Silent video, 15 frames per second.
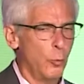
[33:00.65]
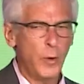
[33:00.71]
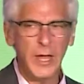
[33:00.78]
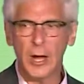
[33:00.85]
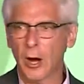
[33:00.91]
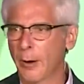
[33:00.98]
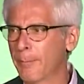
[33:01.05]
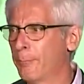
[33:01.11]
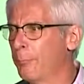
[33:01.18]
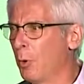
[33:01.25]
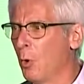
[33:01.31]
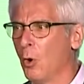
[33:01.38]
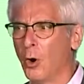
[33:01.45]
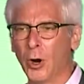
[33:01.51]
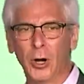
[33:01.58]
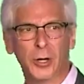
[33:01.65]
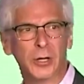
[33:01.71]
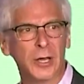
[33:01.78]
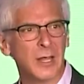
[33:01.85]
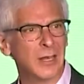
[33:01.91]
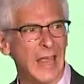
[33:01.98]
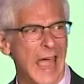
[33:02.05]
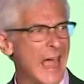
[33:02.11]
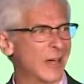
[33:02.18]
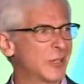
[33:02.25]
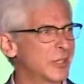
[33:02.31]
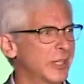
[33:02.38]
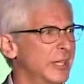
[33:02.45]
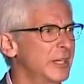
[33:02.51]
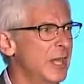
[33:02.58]
We are born
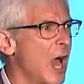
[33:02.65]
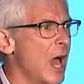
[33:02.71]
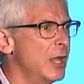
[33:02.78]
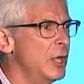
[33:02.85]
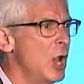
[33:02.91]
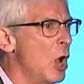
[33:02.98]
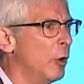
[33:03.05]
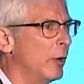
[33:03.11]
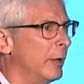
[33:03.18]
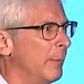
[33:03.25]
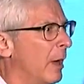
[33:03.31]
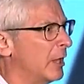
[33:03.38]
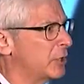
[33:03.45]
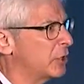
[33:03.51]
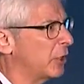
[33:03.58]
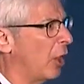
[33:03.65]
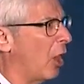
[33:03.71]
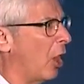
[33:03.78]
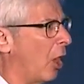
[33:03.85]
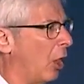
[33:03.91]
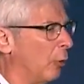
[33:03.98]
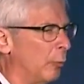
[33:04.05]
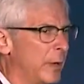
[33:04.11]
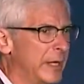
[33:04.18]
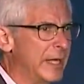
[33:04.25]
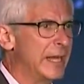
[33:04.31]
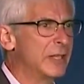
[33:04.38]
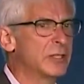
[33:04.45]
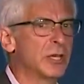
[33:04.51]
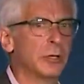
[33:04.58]
actually not knowing much at all. We
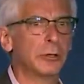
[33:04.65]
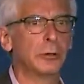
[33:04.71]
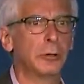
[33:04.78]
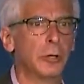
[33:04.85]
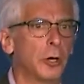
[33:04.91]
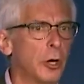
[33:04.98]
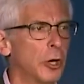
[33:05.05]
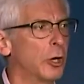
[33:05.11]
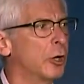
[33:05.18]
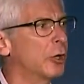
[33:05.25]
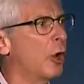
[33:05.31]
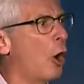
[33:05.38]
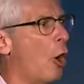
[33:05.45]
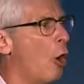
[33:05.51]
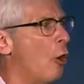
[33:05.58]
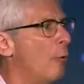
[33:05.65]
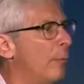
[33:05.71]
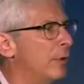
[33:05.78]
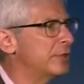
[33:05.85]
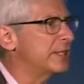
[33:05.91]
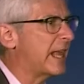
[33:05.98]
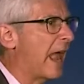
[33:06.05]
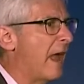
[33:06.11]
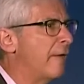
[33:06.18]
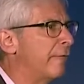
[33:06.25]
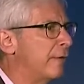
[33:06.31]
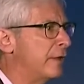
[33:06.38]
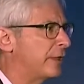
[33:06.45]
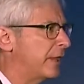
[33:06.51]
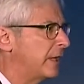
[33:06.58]
need to learn almost
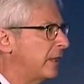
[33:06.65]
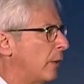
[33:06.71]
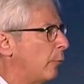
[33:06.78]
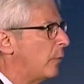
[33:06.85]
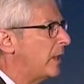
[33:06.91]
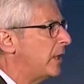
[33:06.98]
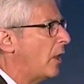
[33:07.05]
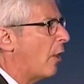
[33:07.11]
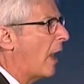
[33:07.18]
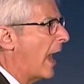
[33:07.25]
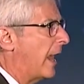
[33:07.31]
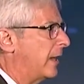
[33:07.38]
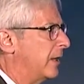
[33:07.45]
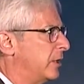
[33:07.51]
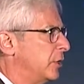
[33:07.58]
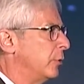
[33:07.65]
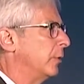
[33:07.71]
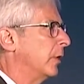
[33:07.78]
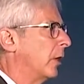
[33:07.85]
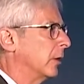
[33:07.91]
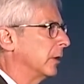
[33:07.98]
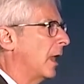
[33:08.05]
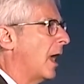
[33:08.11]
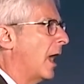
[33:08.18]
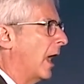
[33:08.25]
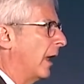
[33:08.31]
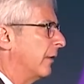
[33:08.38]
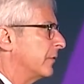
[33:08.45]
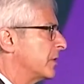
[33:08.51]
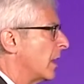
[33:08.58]
everything that we know how to do in our
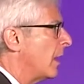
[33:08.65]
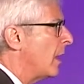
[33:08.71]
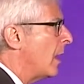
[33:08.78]
lives.